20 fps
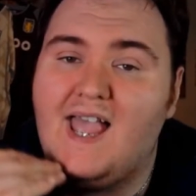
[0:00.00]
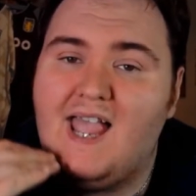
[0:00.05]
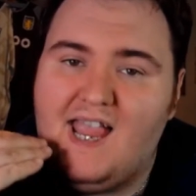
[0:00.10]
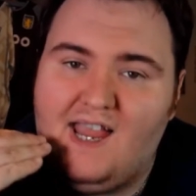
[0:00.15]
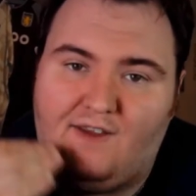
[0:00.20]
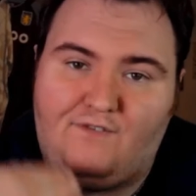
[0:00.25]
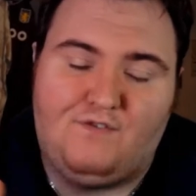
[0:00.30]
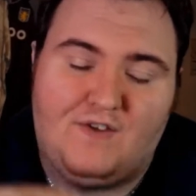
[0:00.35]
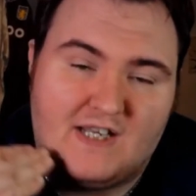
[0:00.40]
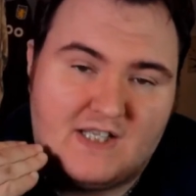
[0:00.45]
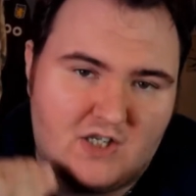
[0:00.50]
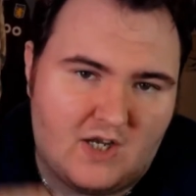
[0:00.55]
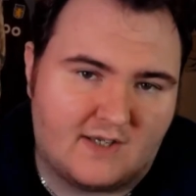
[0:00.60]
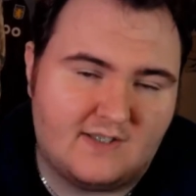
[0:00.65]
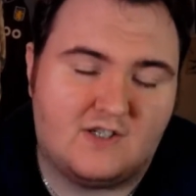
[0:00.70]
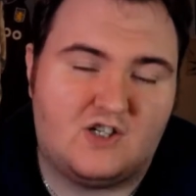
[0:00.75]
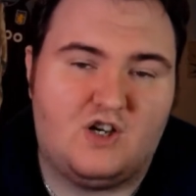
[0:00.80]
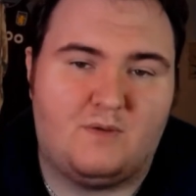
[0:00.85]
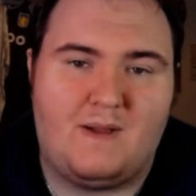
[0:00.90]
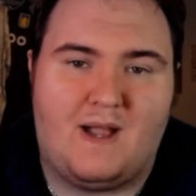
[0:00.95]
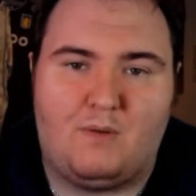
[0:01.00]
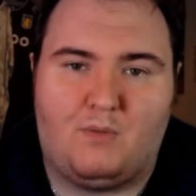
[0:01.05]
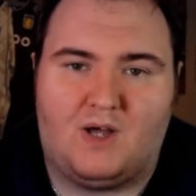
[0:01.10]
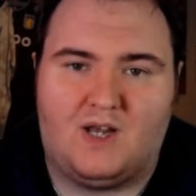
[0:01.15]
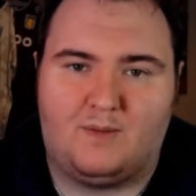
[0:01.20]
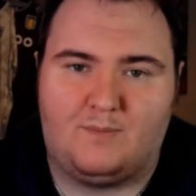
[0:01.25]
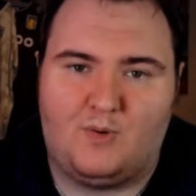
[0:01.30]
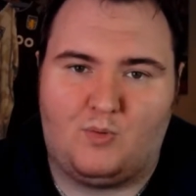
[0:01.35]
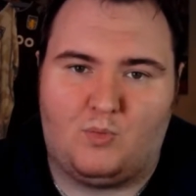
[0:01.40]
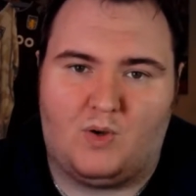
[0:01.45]
If it doesn't come out while
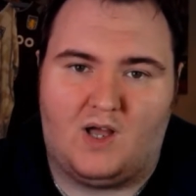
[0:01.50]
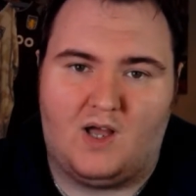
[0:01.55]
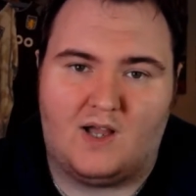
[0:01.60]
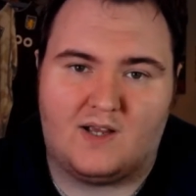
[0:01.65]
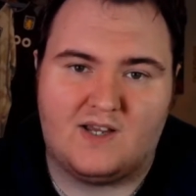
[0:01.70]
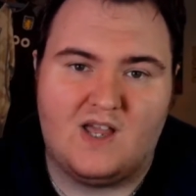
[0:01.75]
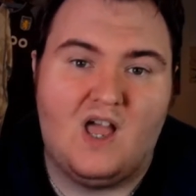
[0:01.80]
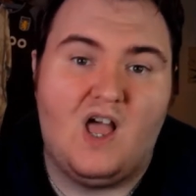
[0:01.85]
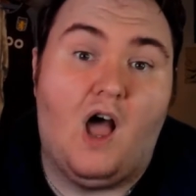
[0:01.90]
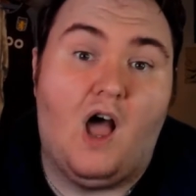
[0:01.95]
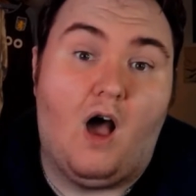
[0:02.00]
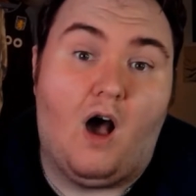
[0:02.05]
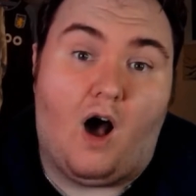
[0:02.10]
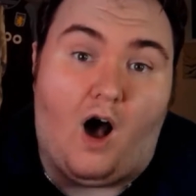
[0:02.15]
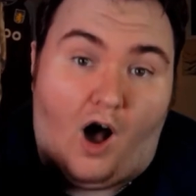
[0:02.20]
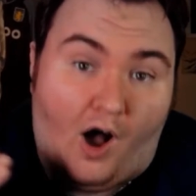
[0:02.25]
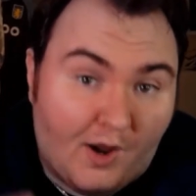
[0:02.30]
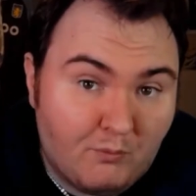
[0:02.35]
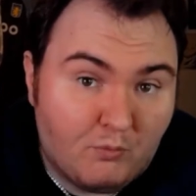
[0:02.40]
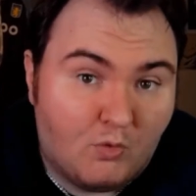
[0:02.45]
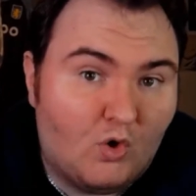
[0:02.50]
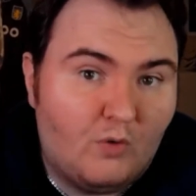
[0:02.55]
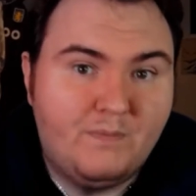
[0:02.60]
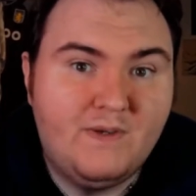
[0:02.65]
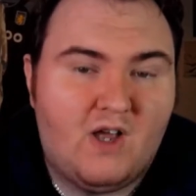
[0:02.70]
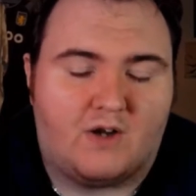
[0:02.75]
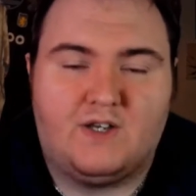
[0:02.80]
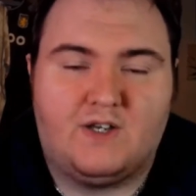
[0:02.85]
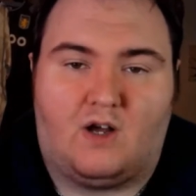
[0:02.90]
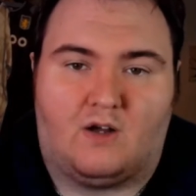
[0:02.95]
I'm at work, I will be
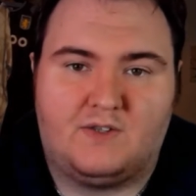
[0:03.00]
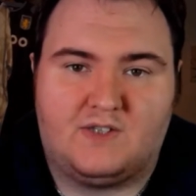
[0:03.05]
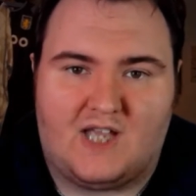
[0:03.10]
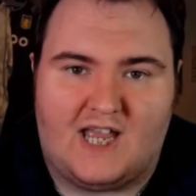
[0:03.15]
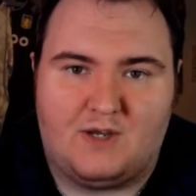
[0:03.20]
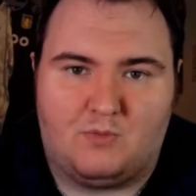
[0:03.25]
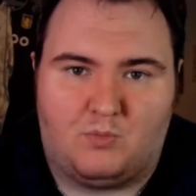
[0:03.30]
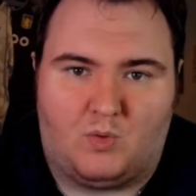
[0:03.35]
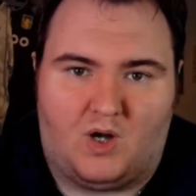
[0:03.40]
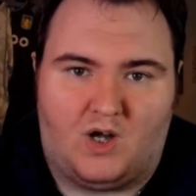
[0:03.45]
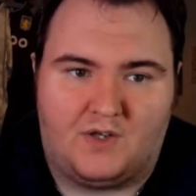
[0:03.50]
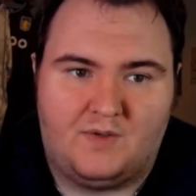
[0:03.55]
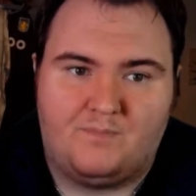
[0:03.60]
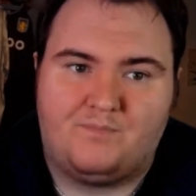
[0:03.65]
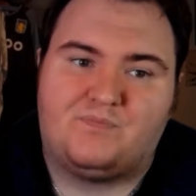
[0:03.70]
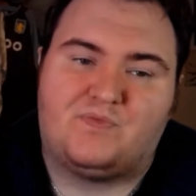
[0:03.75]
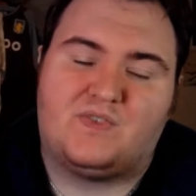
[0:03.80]
on it on day one.